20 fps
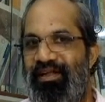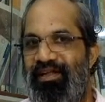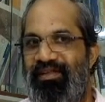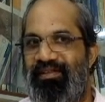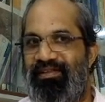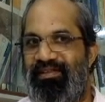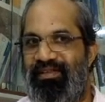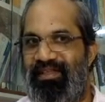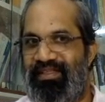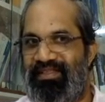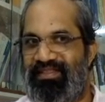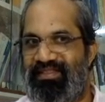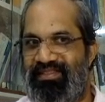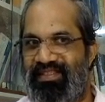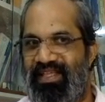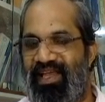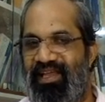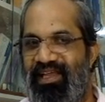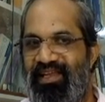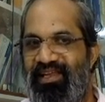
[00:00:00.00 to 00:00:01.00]
The
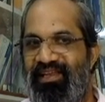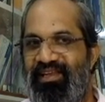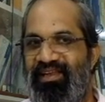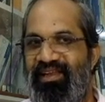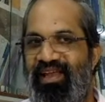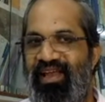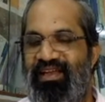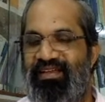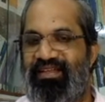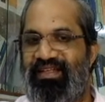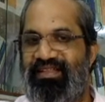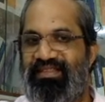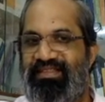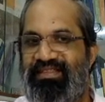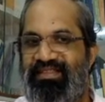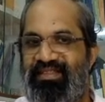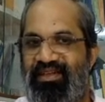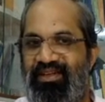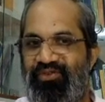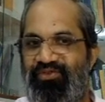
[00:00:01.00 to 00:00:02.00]
sign and
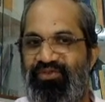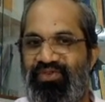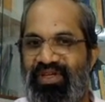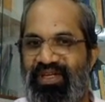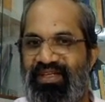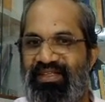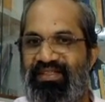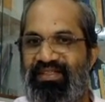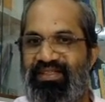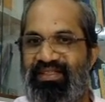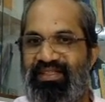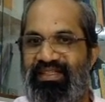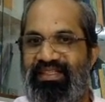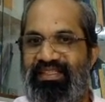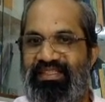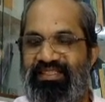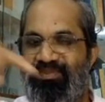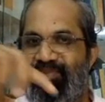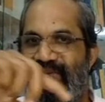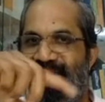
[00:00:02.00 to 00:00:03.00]
its referent
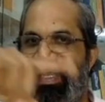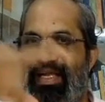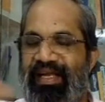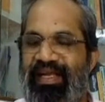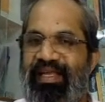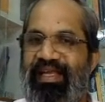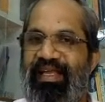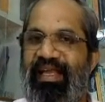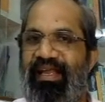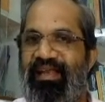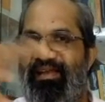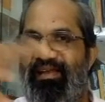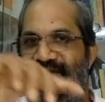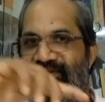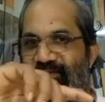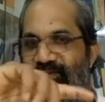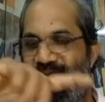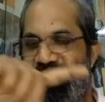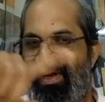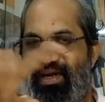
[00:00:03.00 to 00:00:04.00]
is
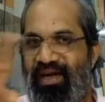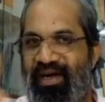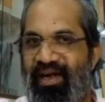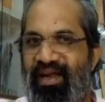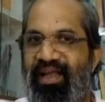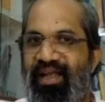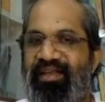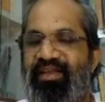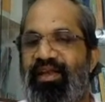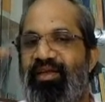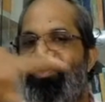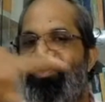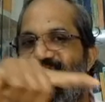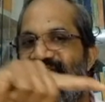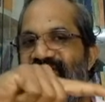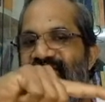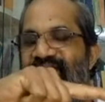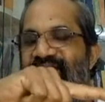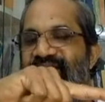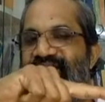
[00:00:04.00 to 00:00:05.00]
mediated or connected
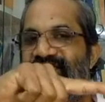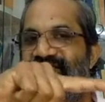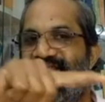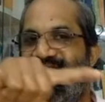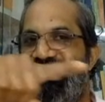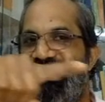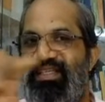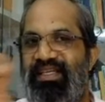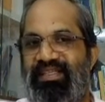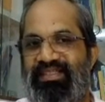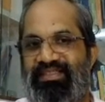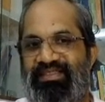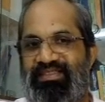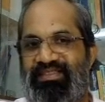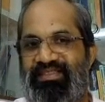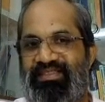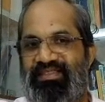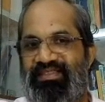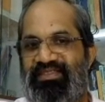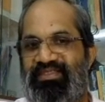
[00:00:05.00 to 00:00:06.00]
with the
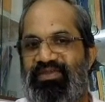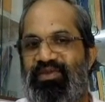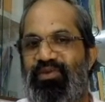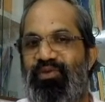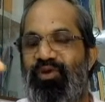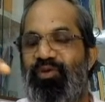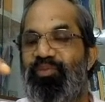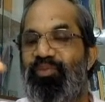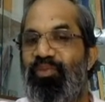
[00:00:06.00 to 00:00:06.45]
sense or